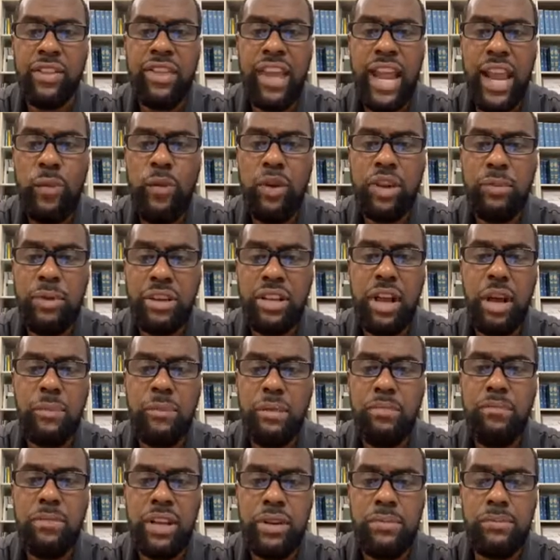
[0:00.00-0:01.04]
they want to become a
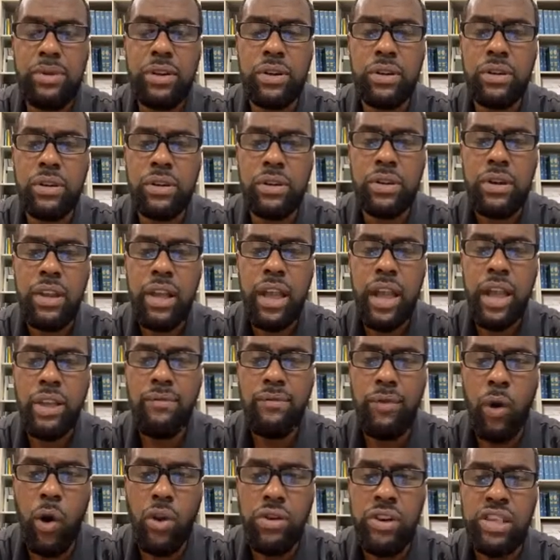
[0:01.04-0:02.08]
member and
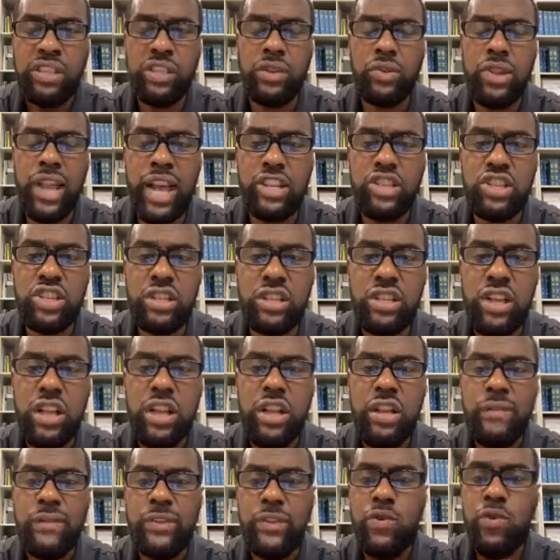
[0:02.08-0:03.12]
vote in this election,
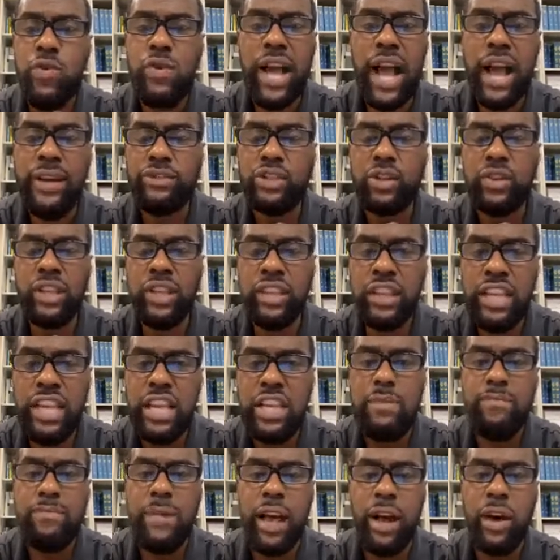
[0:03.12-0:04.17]
you have to
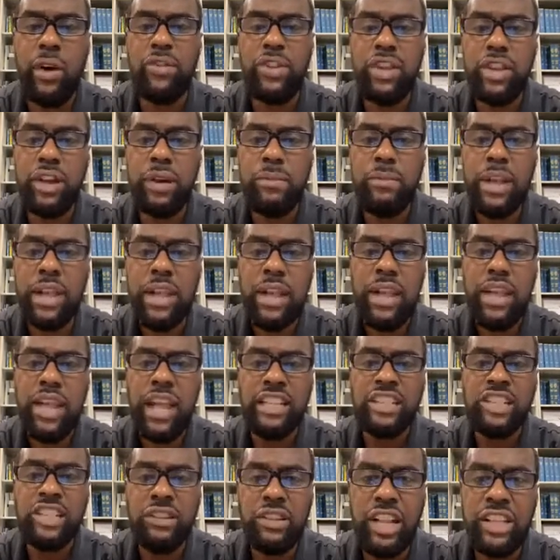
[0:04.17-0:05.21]
email them
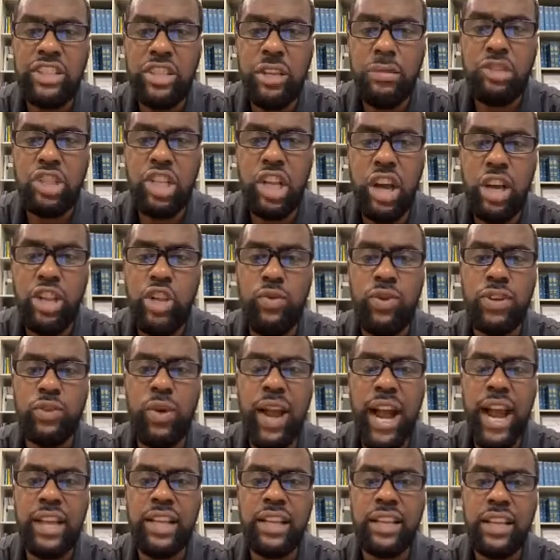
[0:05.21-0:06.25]
and let them tell you in
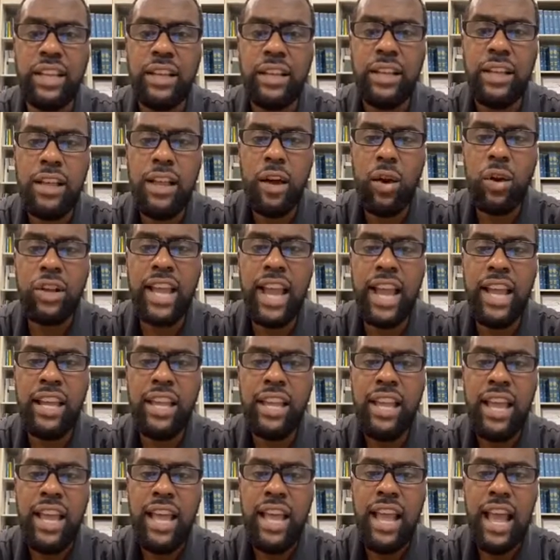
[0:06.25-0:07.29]
writing. Okay?
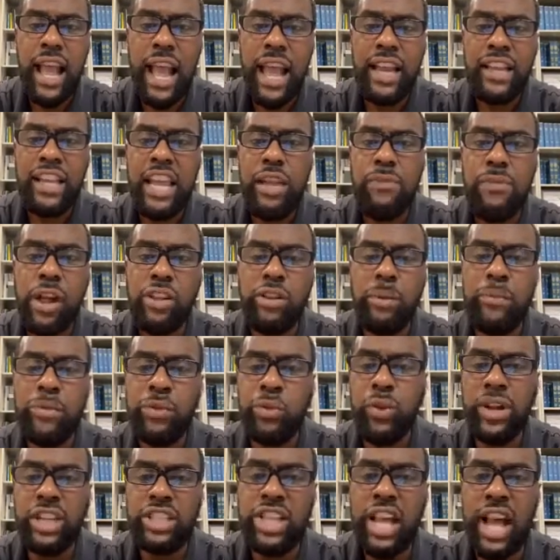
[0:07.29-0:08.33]
And email them
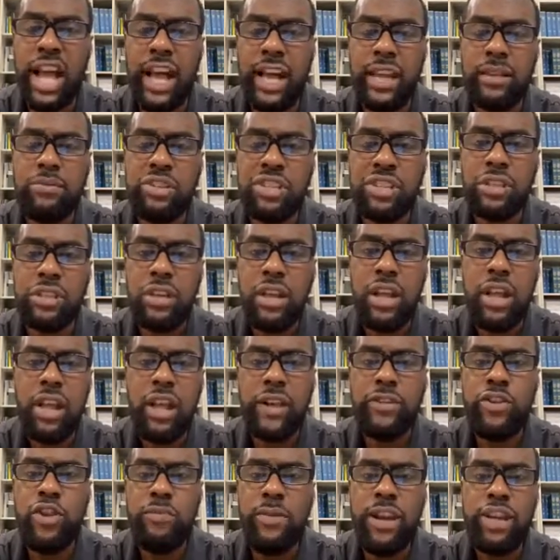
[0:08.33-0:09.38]
3 times.
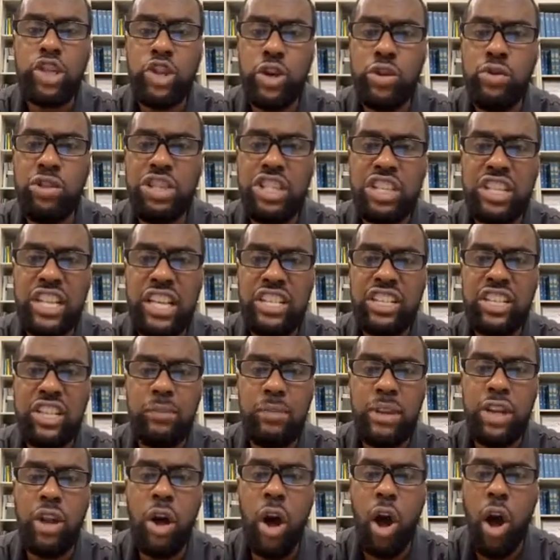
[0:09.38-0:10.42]
And you make sure you CC
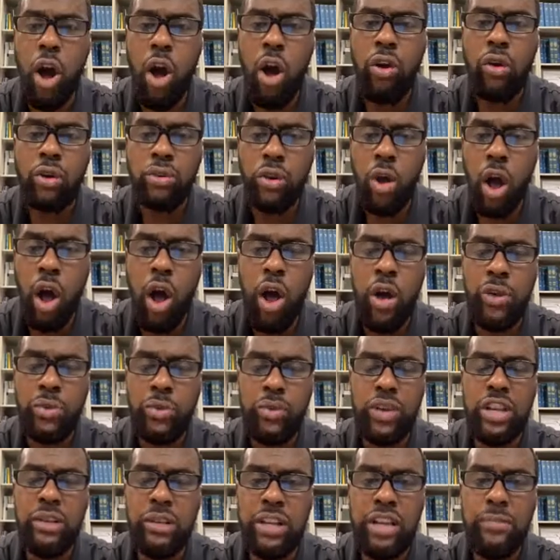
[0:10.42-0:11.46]
me all
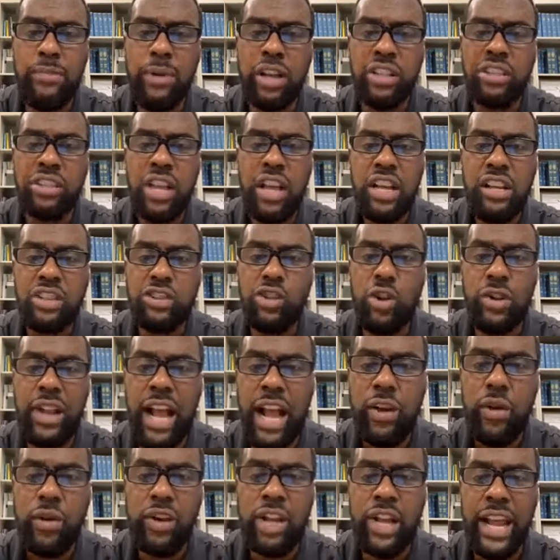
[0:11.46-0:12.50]
3 emails because they're
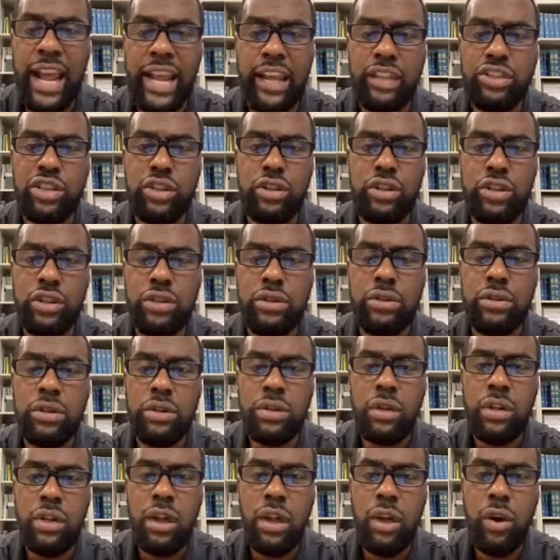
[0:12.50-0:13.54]
not going to answer you.
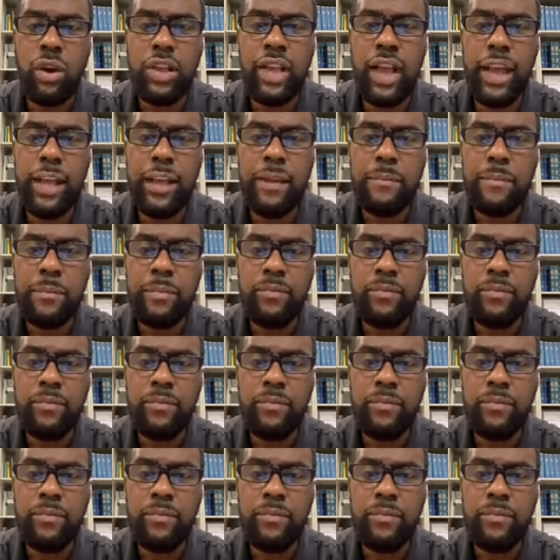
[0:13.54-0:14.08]
Okay?